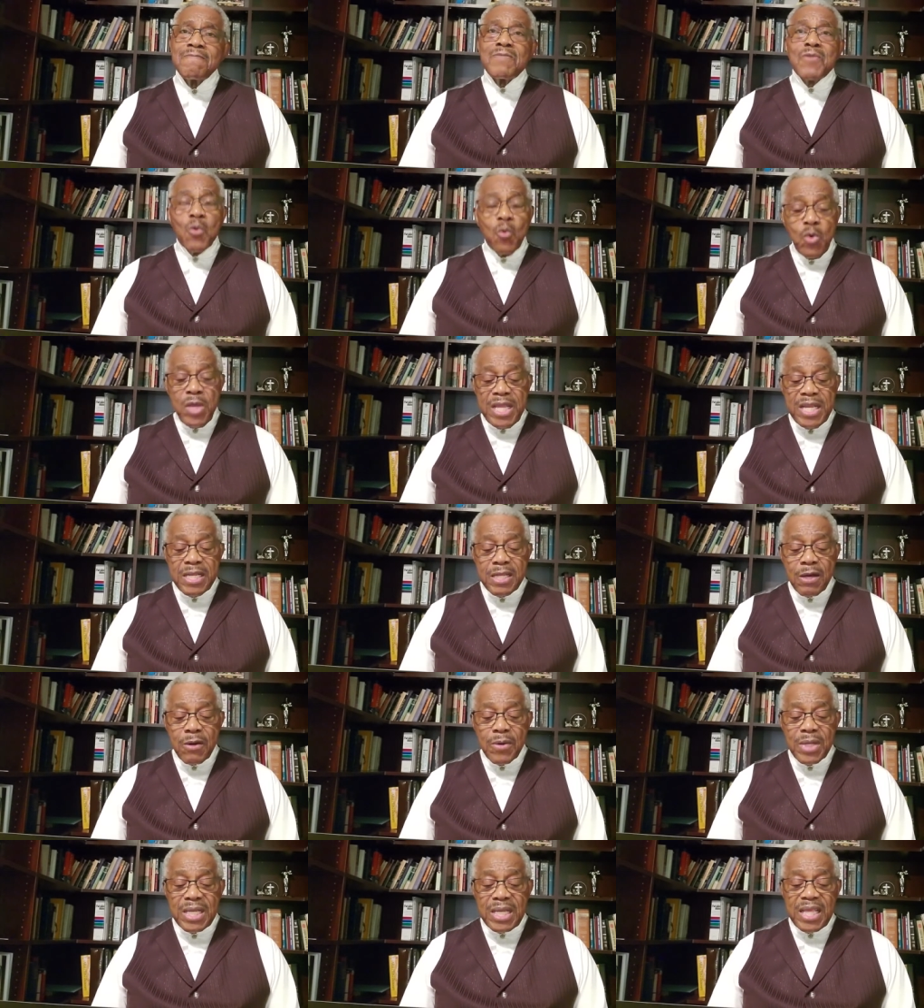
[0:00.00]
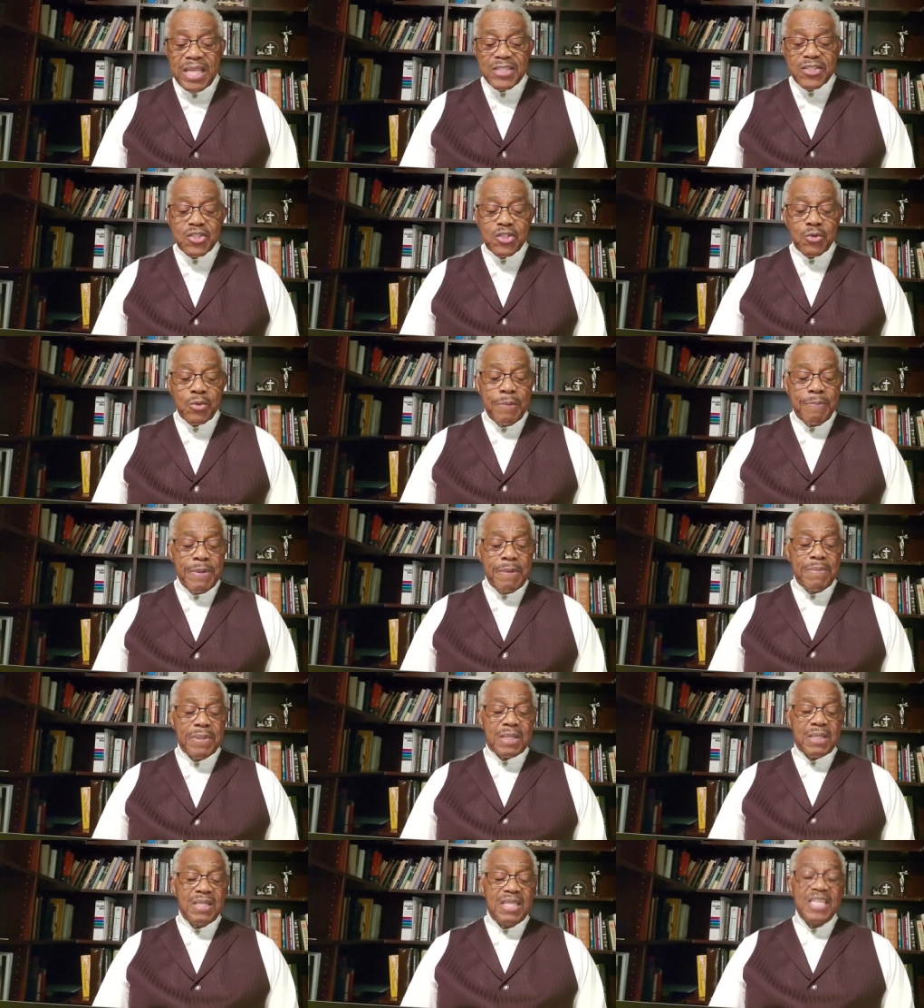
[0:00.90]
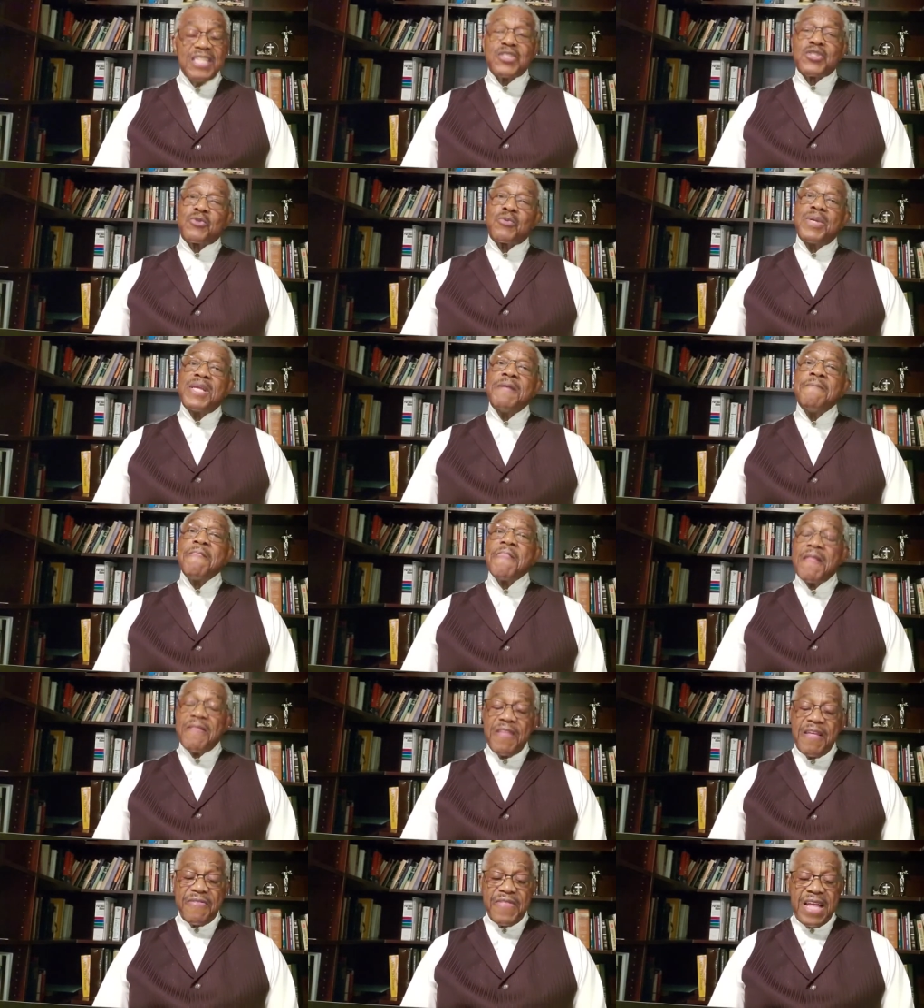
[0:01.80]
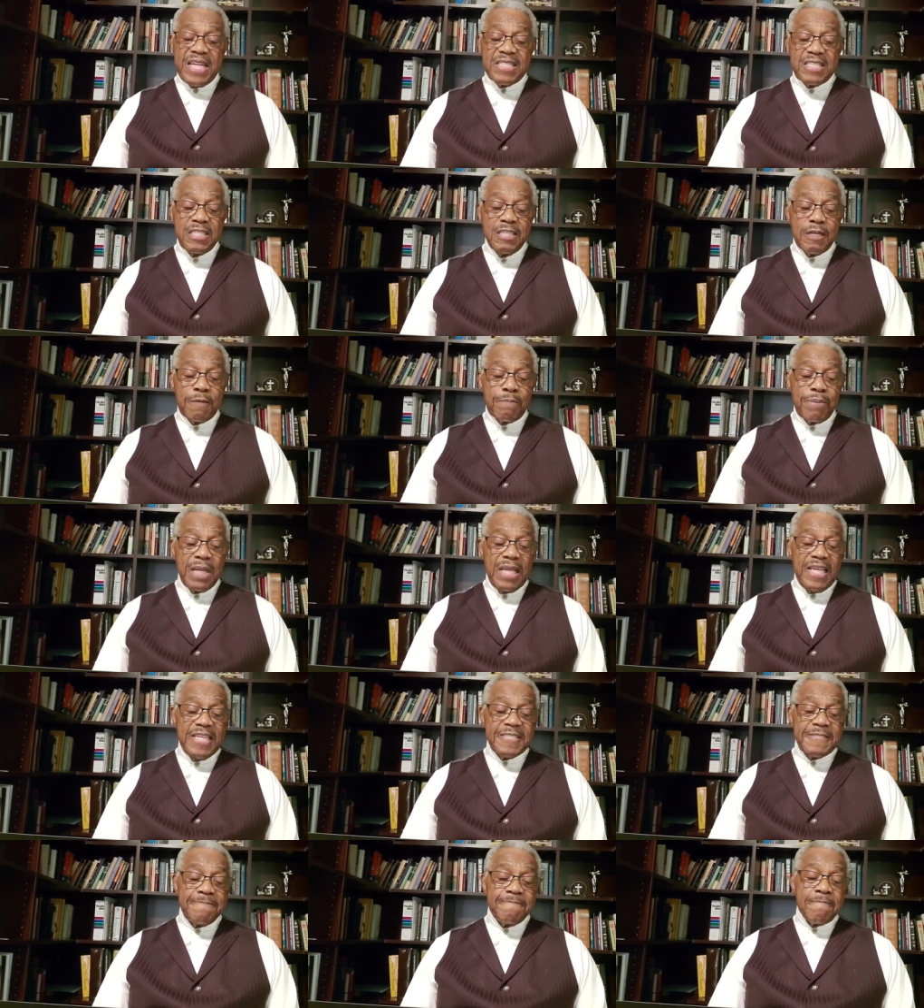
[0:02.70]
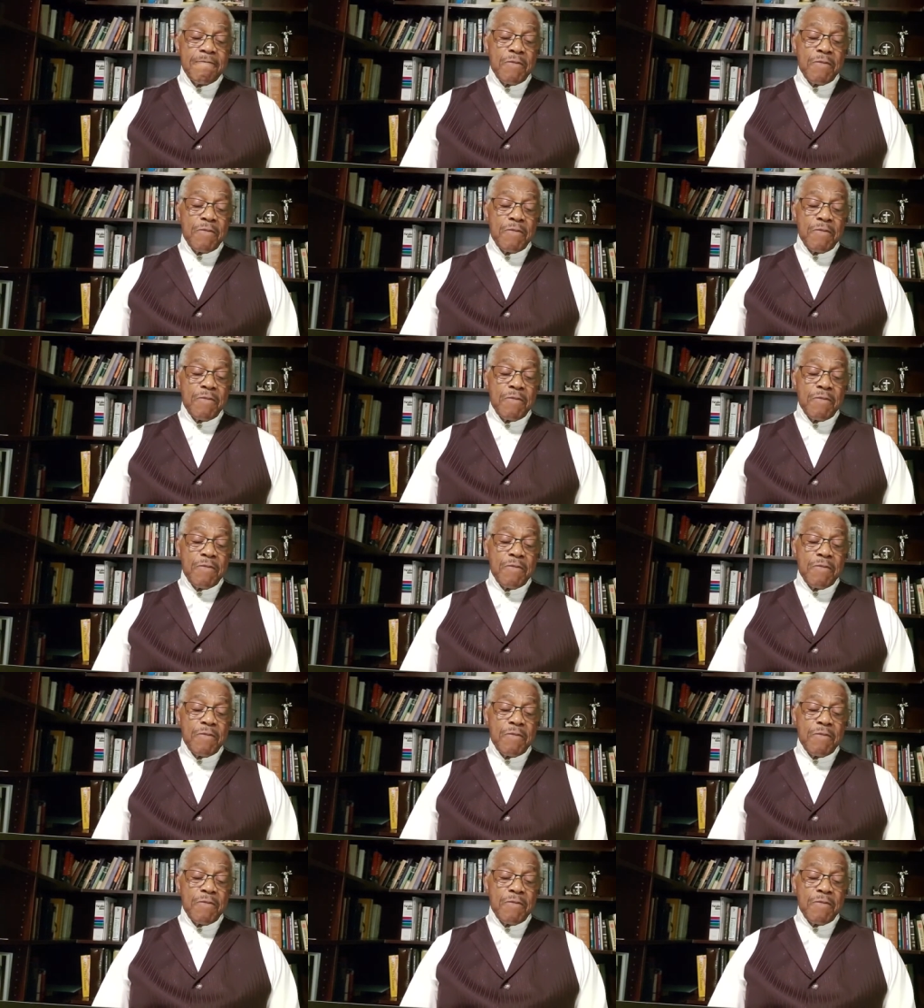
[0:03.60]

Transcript: We know in history, biblical history, that that took place.